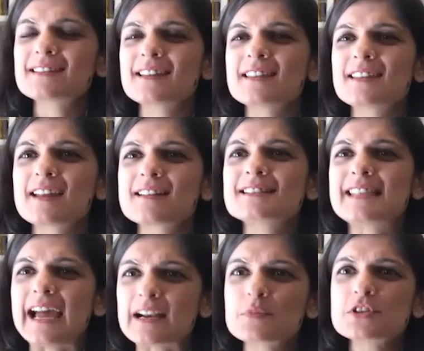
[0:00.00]
that there is
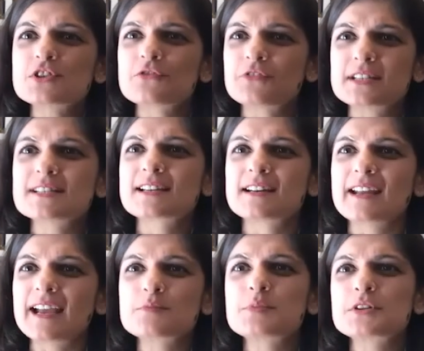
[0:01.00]
that much of a
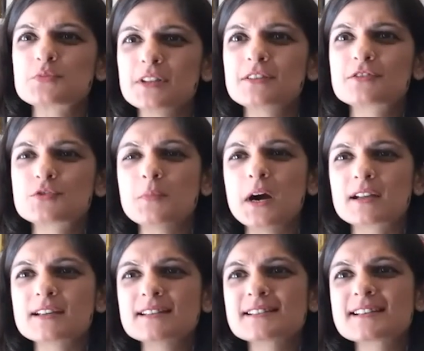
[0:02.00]
disconnect between the two
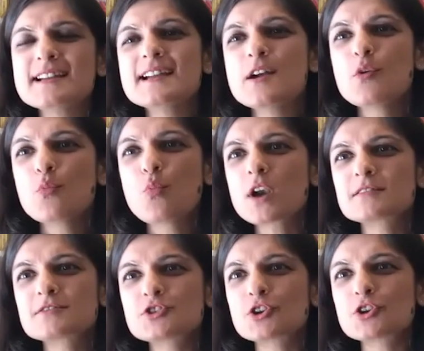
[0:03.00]
markets. What
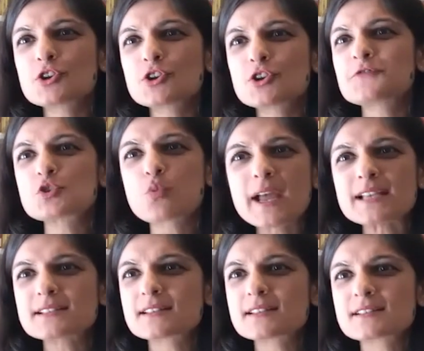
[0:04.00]
sort of
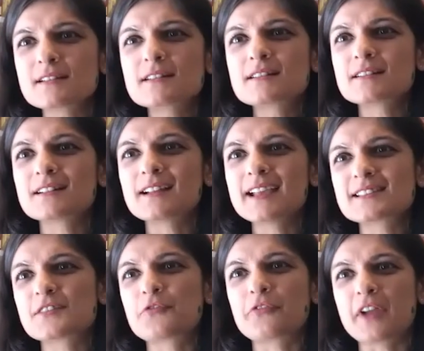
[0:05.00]
squares the circle is
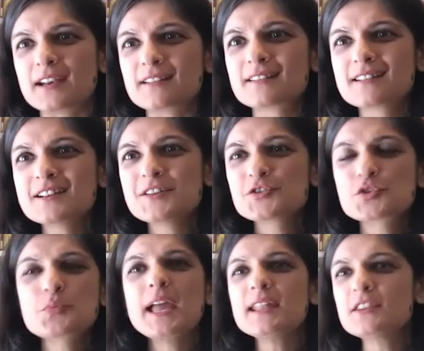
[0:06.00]
the Fed. So we
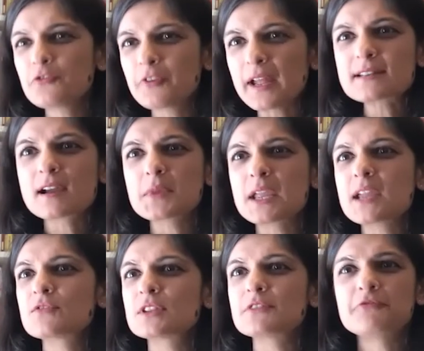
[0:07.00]
have the Fed coming in
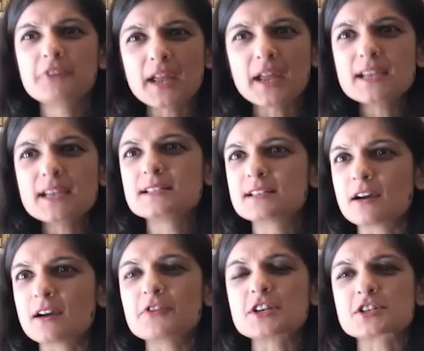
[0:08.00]
with a very
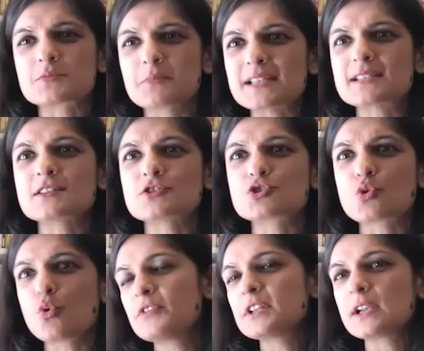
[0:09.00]
dovish message
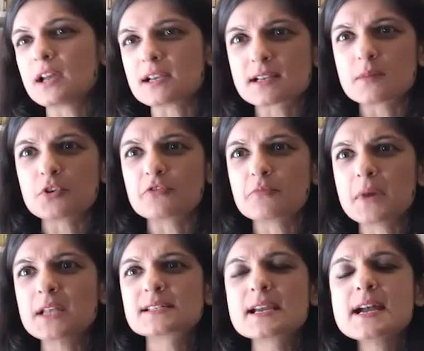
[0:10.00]
over the last couple of
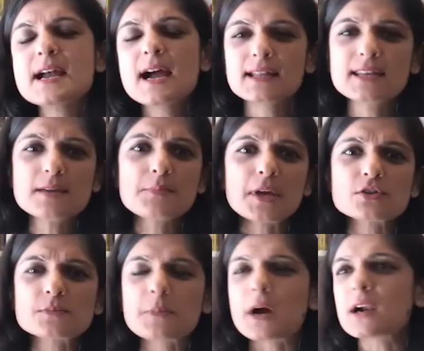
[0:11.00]
months. I think
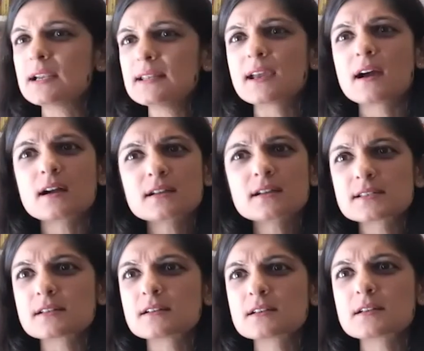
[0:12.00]
because partly they are
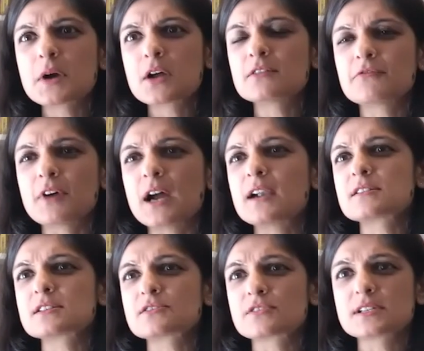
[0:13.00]
concerned about the
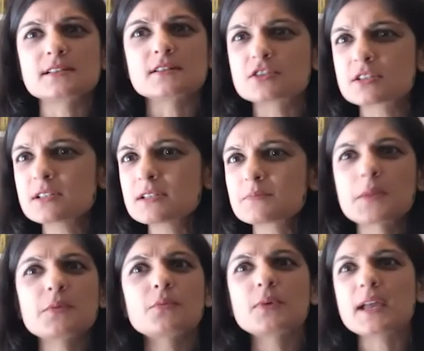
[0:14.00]
virus resurgence,
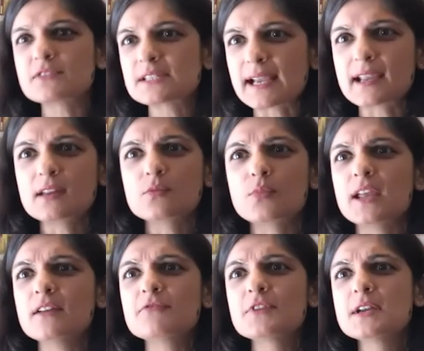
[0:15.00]
maybe we have a second
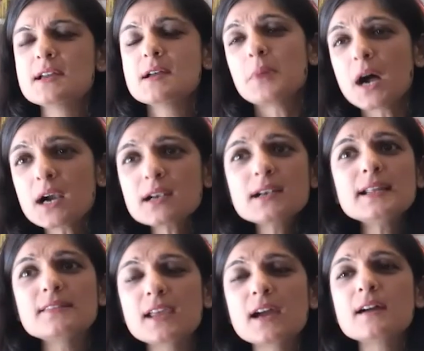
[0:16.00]
wave. Partly
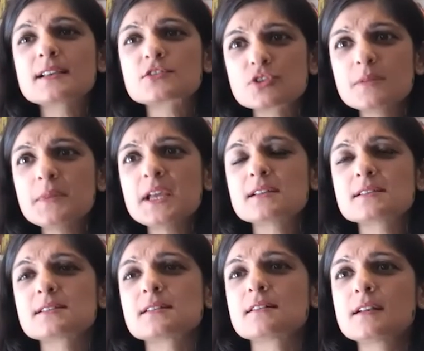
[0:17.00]
they are extremely
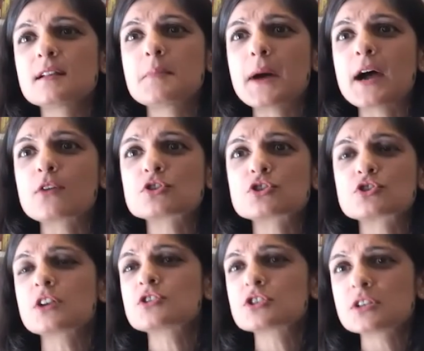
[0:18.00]
concerned about
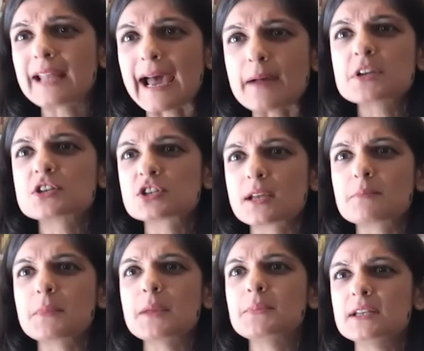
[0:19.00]
structural damage that
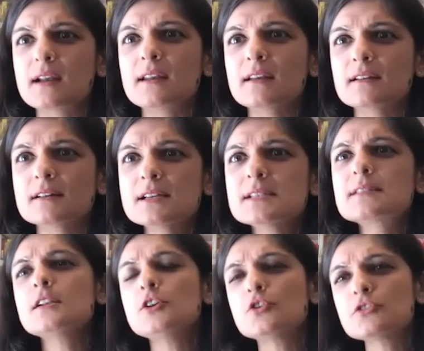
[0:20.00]
may be done here.
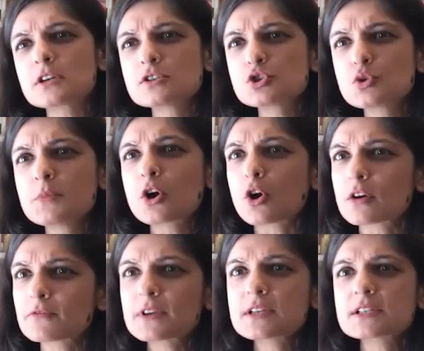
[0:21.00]
Certainly on the consumer
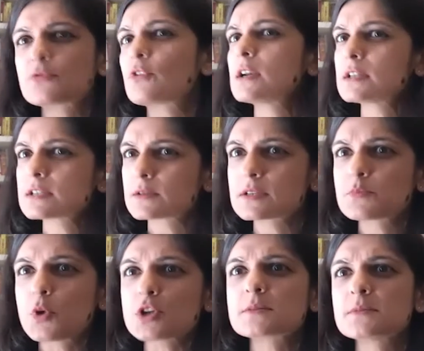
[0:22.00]
confidence front, it's
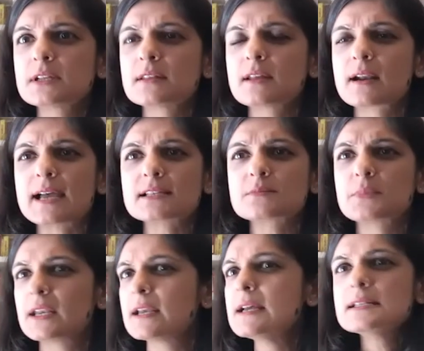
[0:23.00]
possible that there has
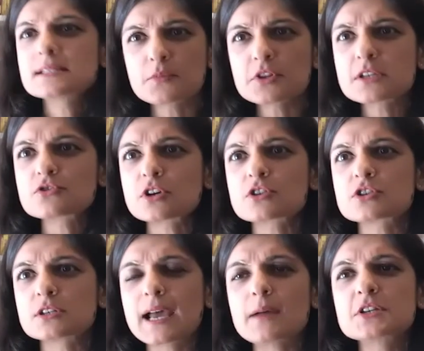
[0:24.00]
been some of the structural
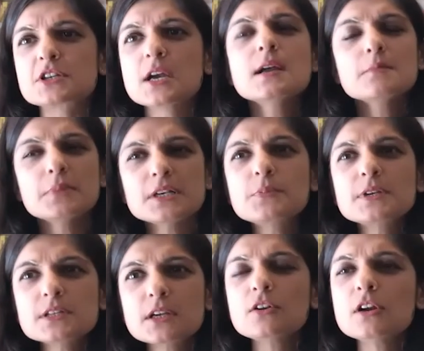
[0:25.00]
damage, but
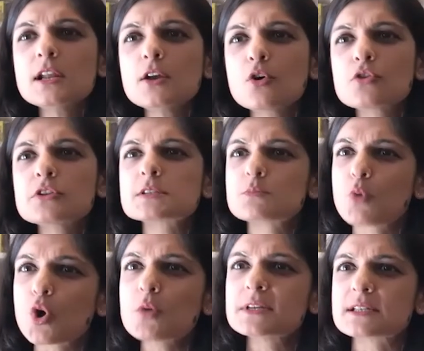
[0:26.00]
particularly on the
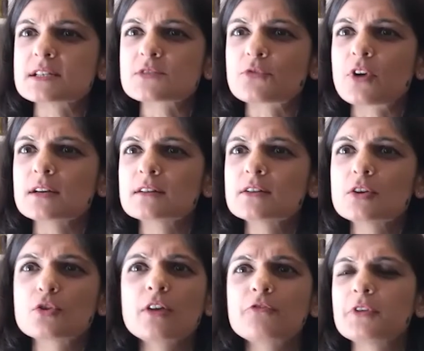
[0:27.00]
small business front. You
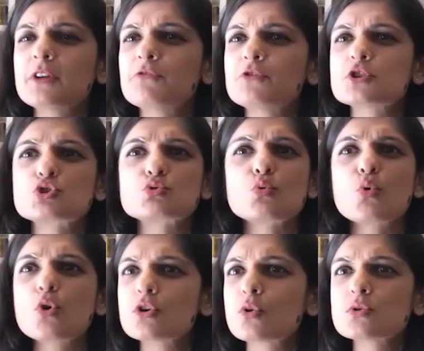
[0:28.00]
know, if a
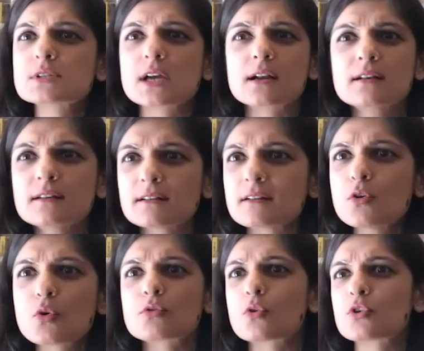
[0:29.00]
store goes under
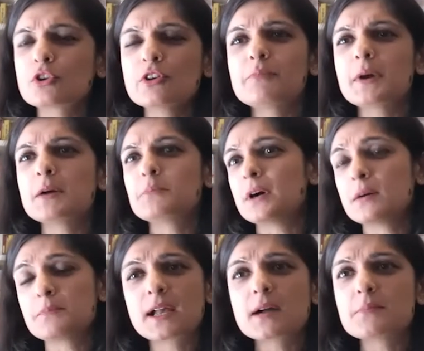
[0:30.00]
or you have a
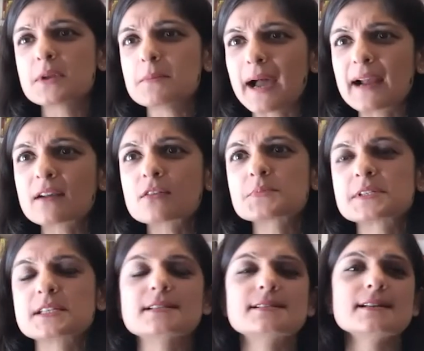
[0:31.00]
pickup in
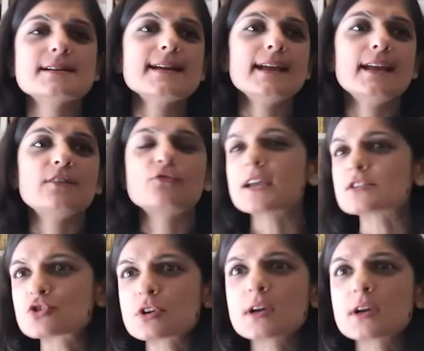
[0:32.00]
bankruptcies in
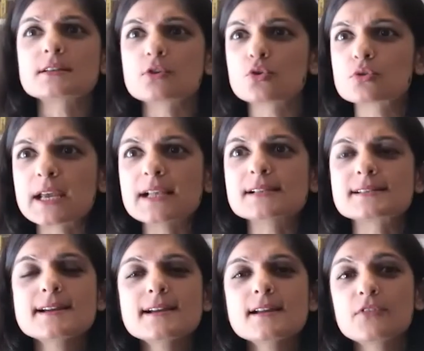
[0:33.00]
restaurants and hotels,
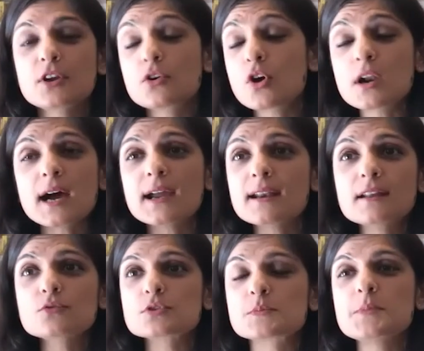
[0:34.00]
they're not hiring
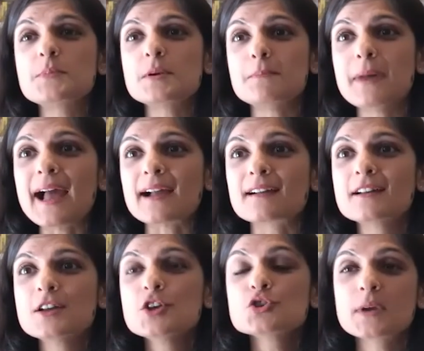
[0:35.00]
those people back.
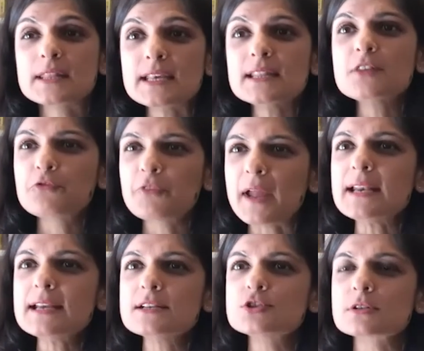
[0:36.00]
So I think the Fed
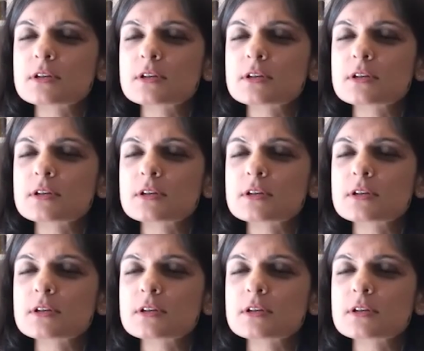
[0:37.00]
is